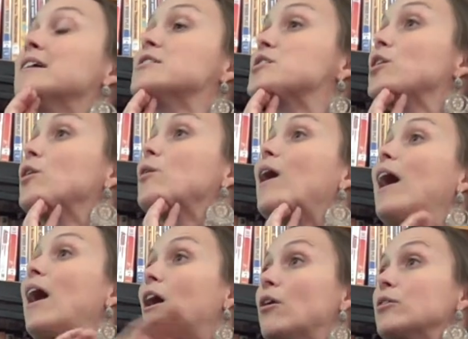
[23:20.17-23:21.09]
So
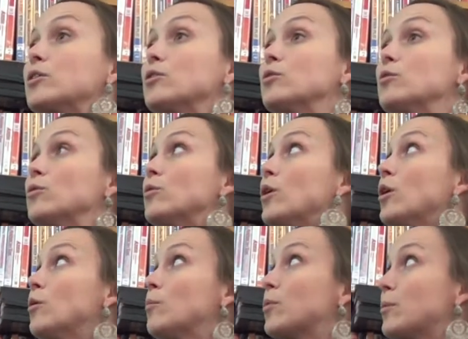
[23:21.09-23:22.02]
how do you
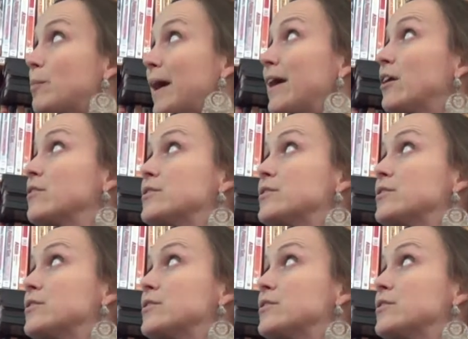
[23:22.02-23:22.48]
prepare